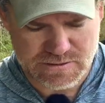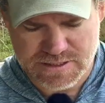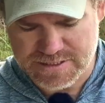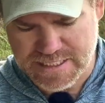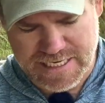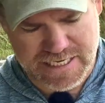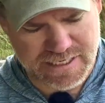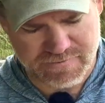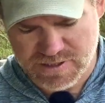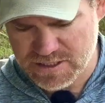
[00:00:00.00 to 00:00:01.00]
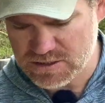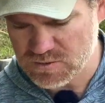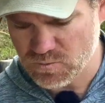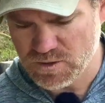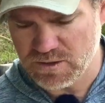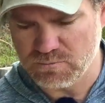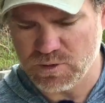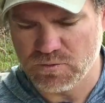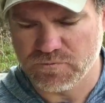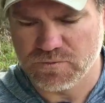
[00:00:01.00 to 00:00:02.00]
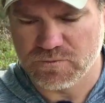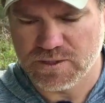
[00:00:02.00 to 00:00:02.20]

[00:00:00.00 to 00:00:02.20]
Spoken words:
design, everything, it's just really beautiful.